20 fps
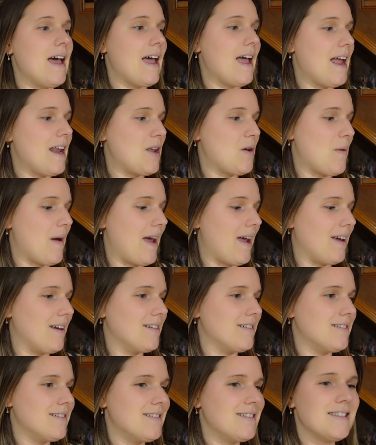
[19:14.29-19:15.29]
Anyway,
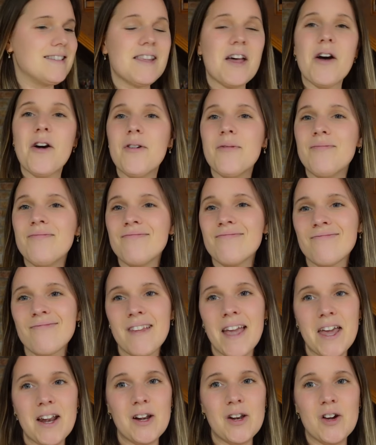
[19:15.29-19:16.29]
so
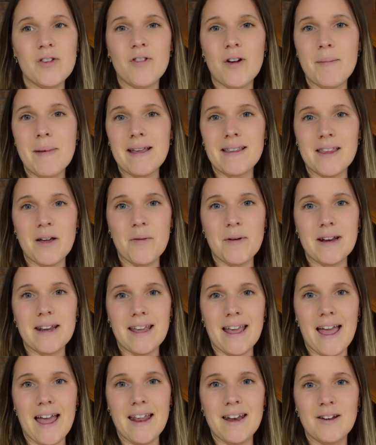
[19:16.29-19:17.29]
I don't know if I'll make that one
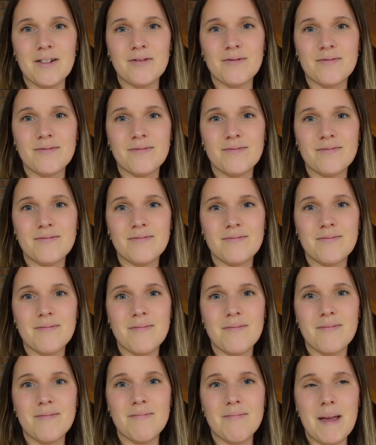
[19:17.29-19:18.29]
again.
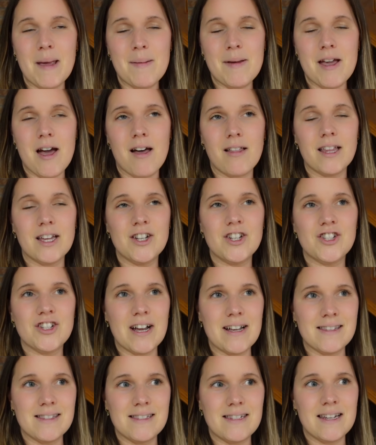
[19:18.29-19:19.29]
Maybe I'll
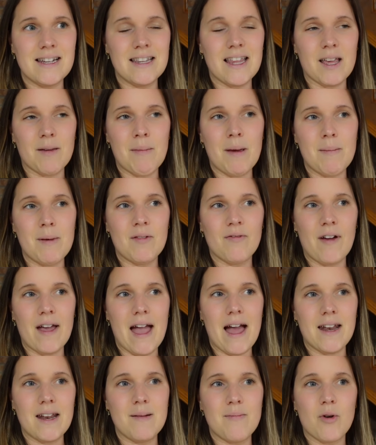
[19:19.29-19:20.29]
adjust it, like maybe if I
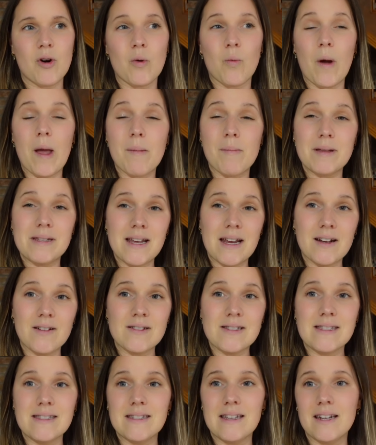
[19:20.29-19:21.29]
added more white
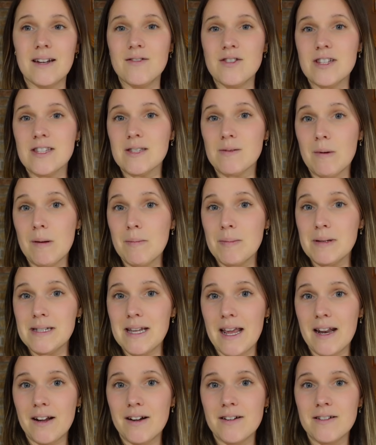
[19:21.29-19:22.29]
potatoes instead of just sweet
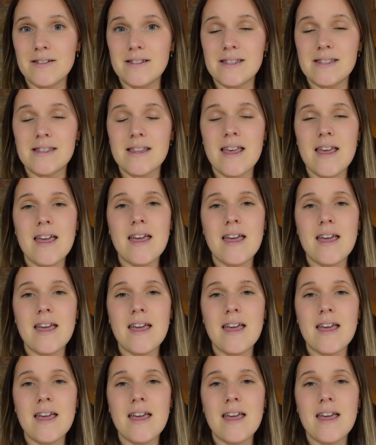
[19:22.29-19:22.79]
potatoes,